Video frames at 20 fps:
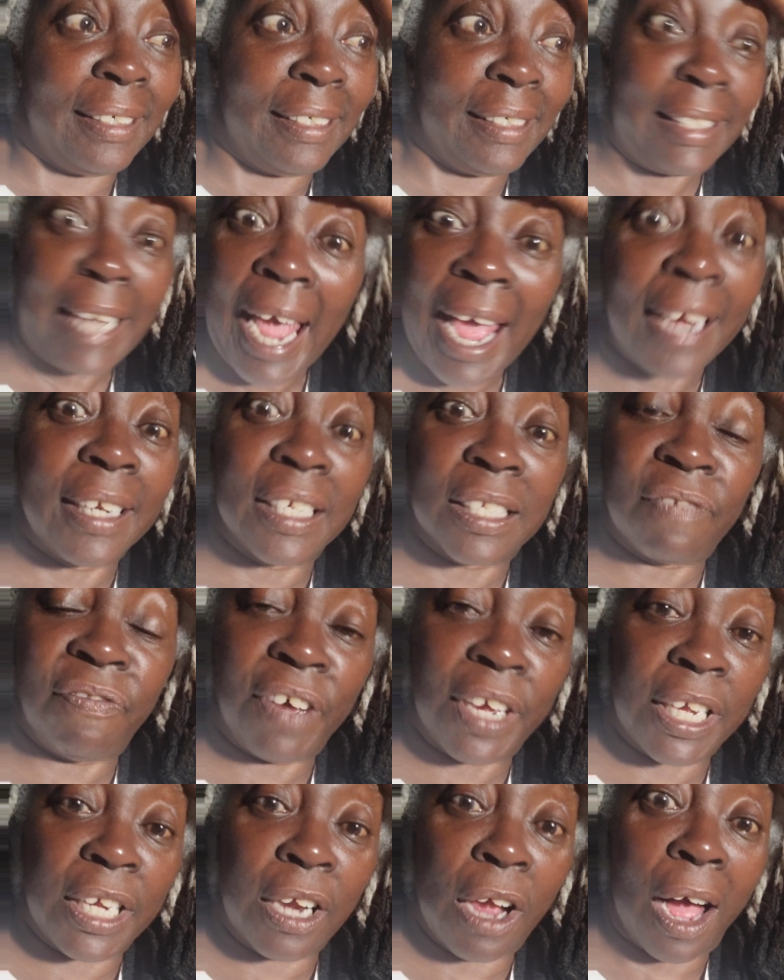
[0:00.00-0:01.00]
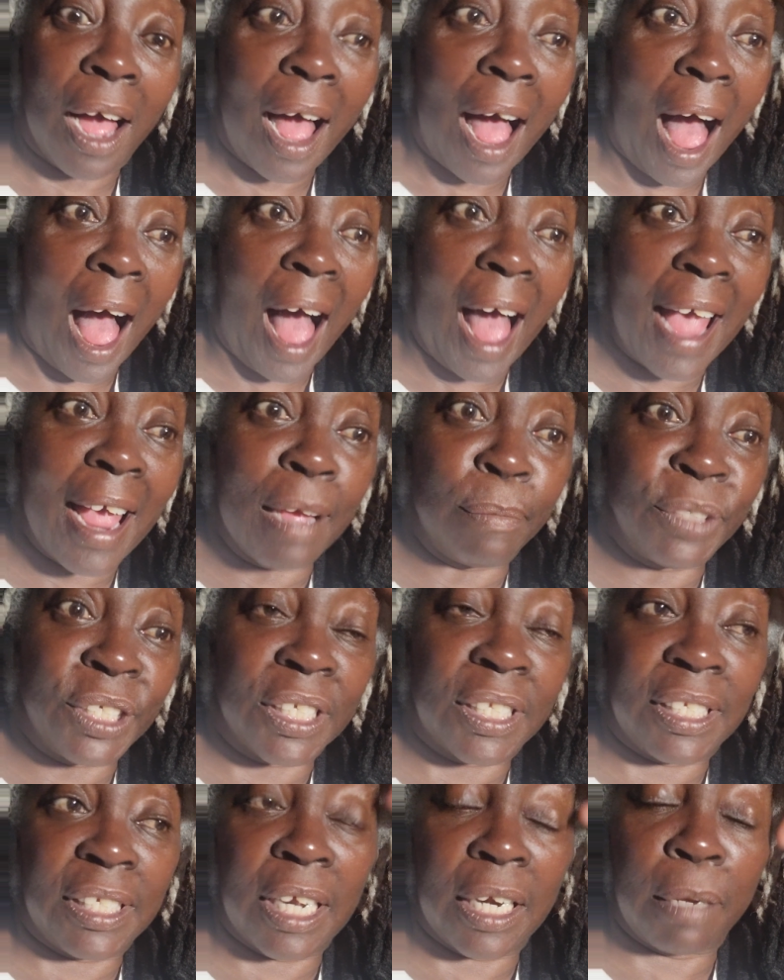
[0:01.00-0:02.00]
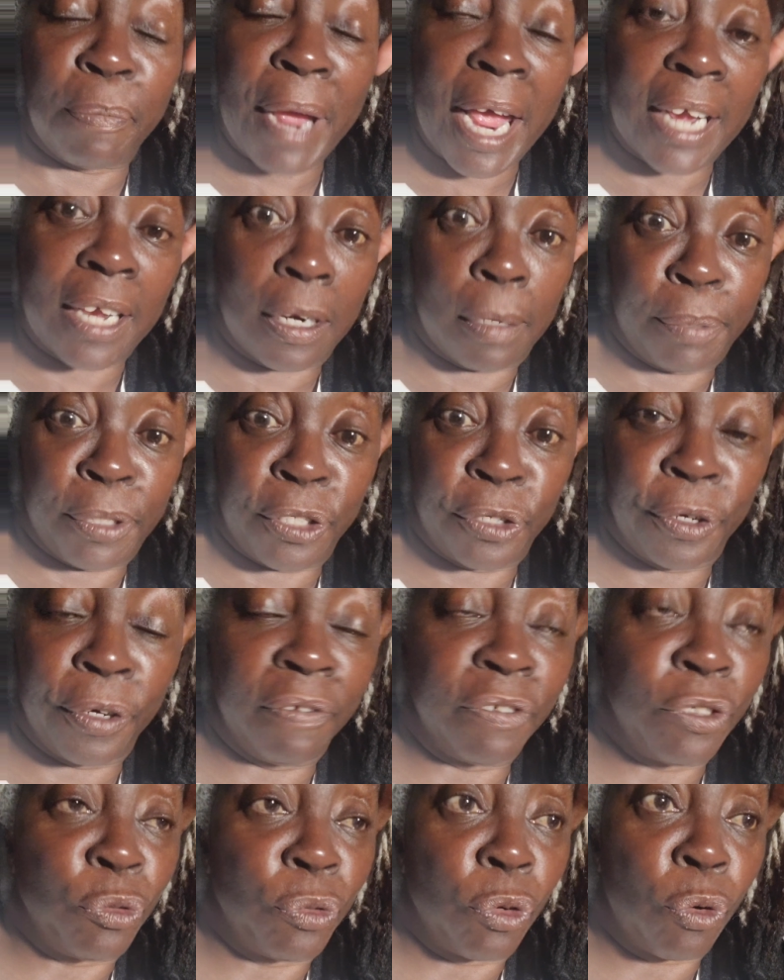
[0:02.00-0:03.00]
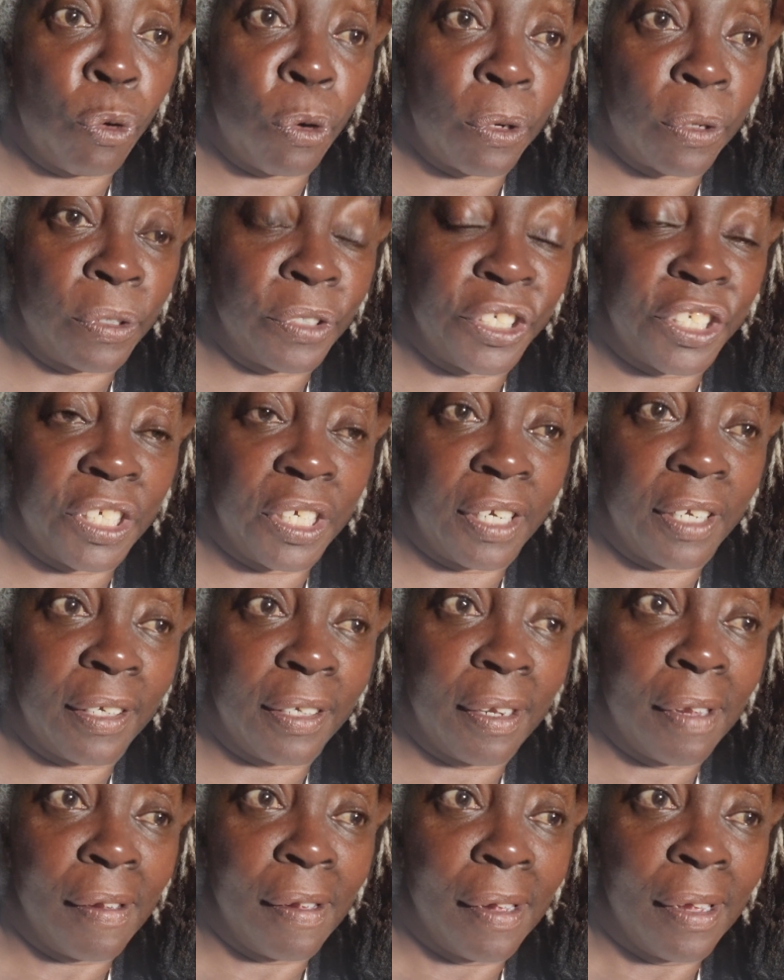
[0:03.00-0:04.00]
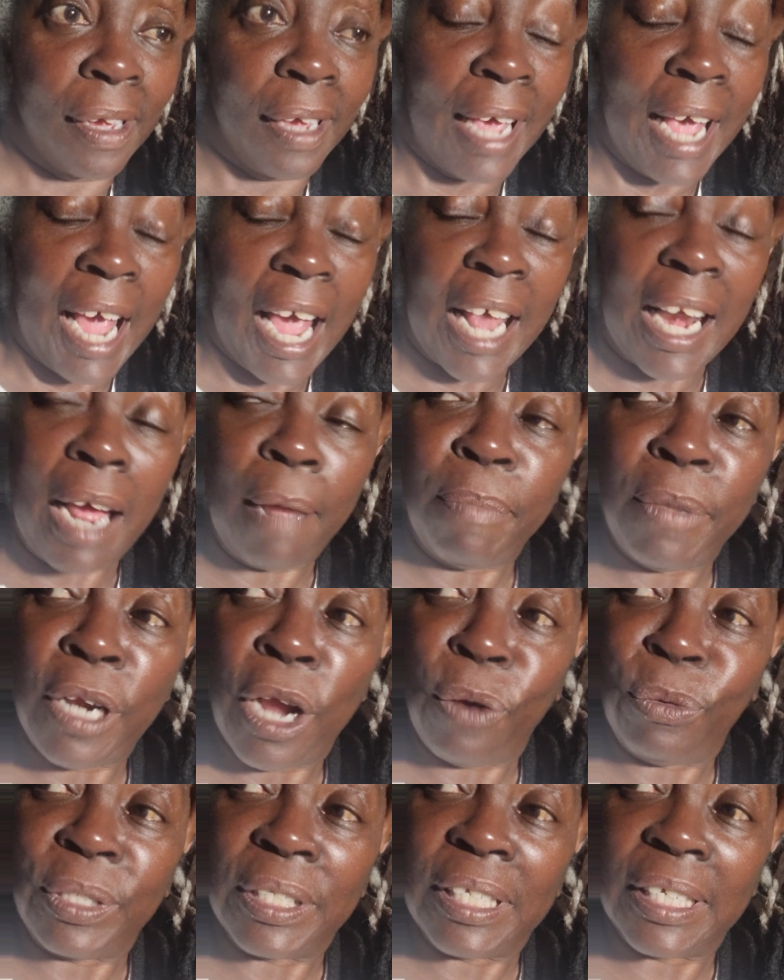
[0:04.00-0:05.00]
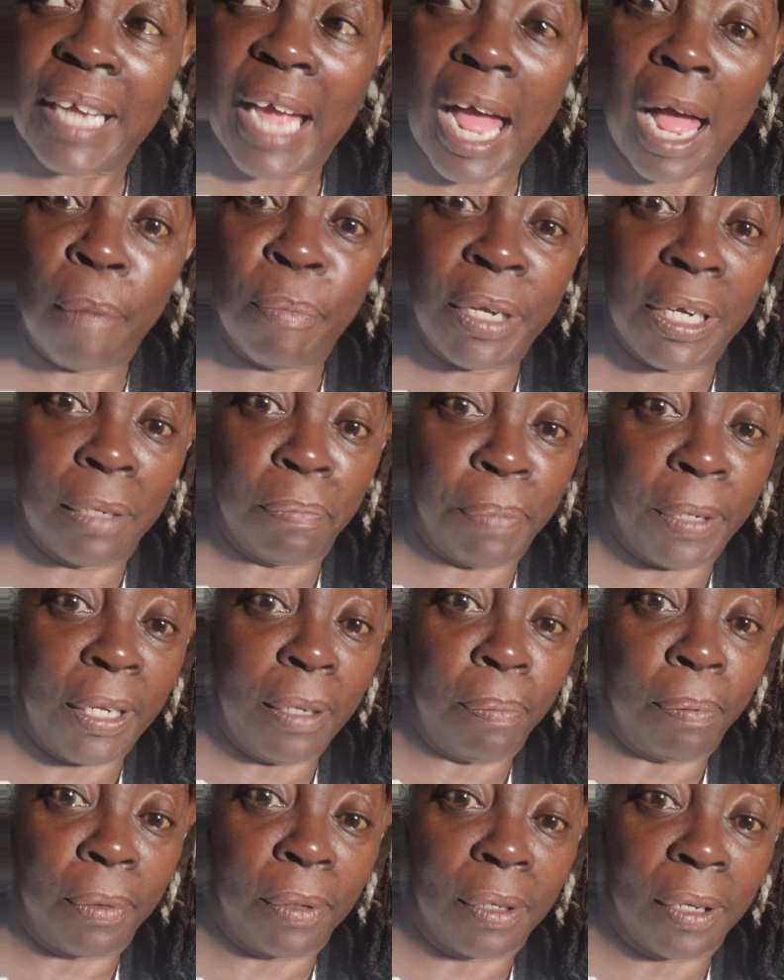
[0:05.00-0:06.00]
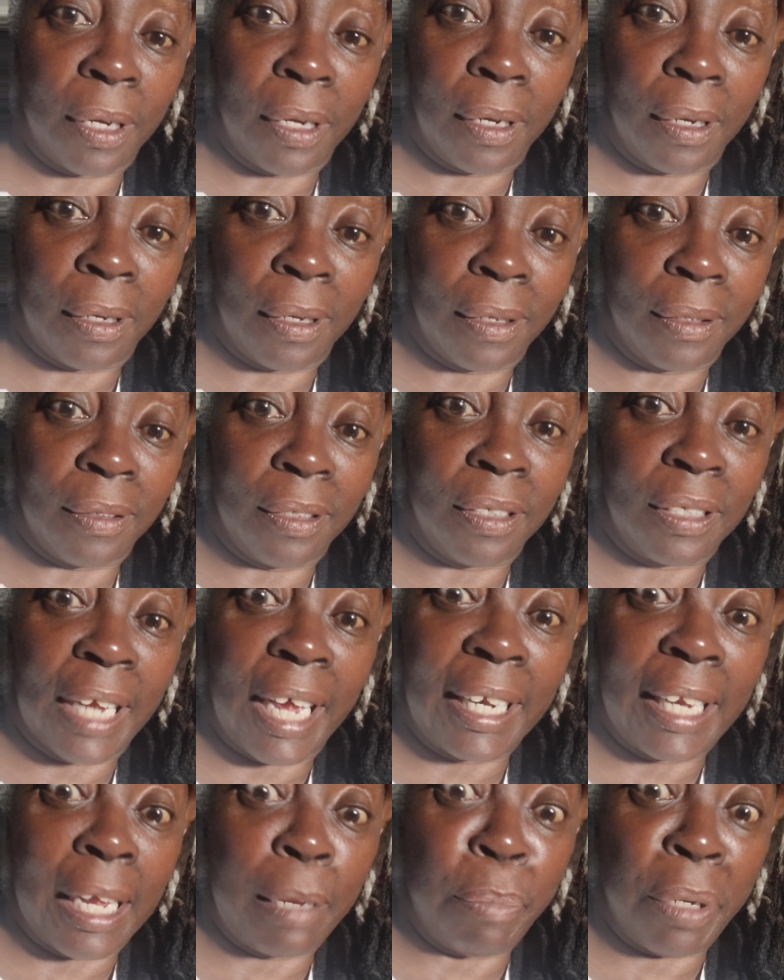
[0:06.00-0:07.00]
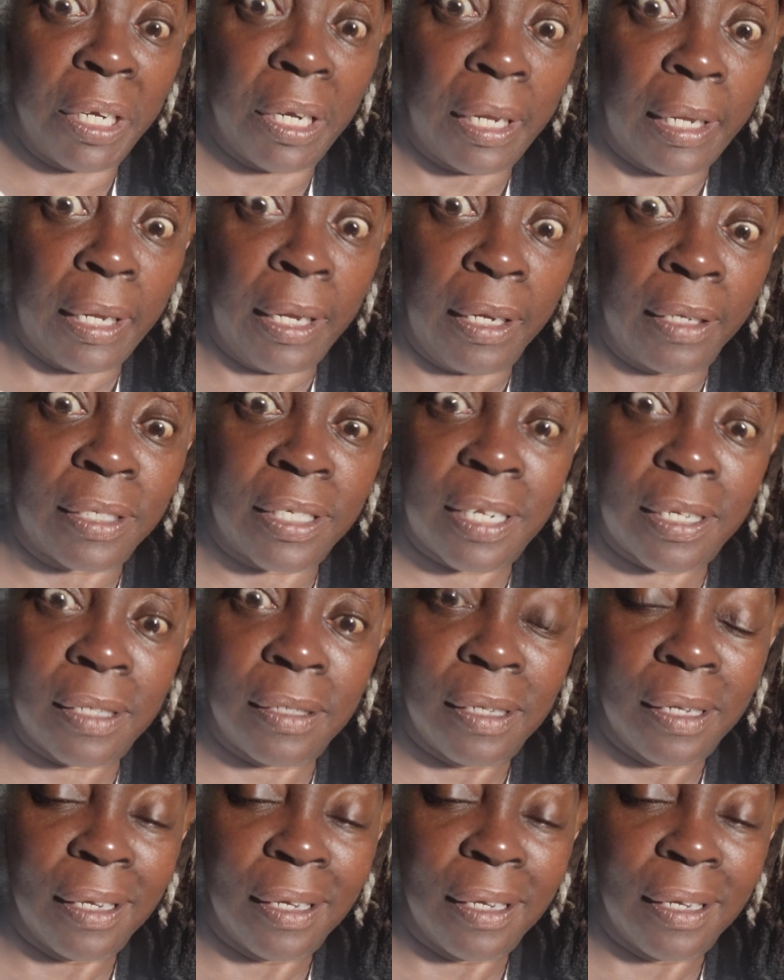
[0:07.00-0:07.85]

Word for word: Daddy is fucking up. I am just sitting back and observed doing Oracle shit, and I'm noticing how many people look like they've been hit